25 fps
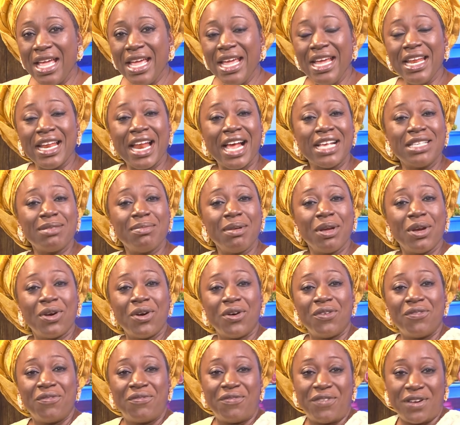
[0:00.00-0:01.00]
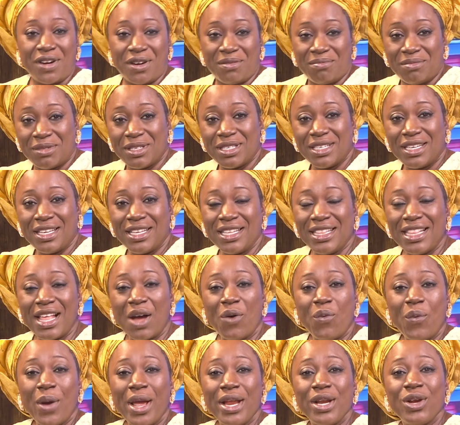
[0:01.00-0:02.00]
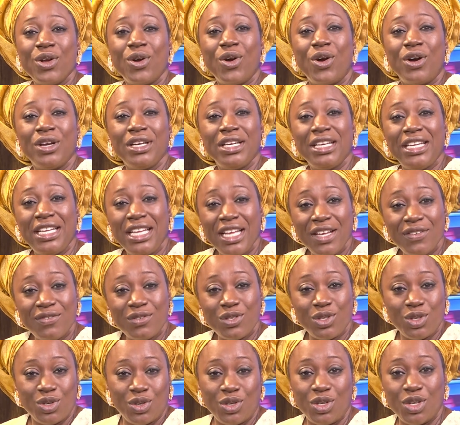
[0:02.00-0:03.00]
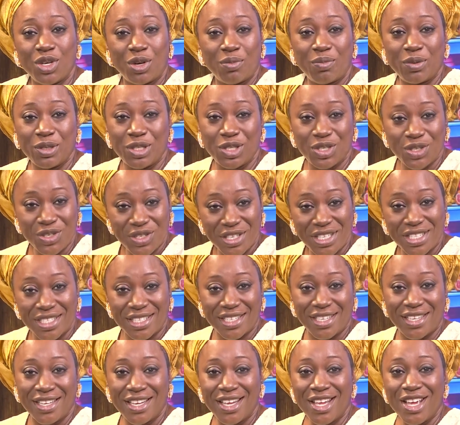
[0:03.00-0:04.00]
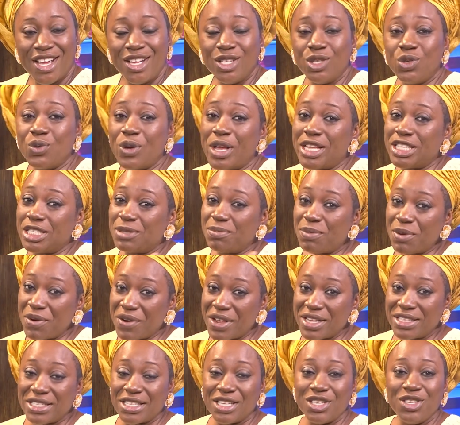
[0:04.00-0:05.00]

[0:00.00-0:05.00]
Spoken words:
It has been confirmed that when God gives you the opportunity to experience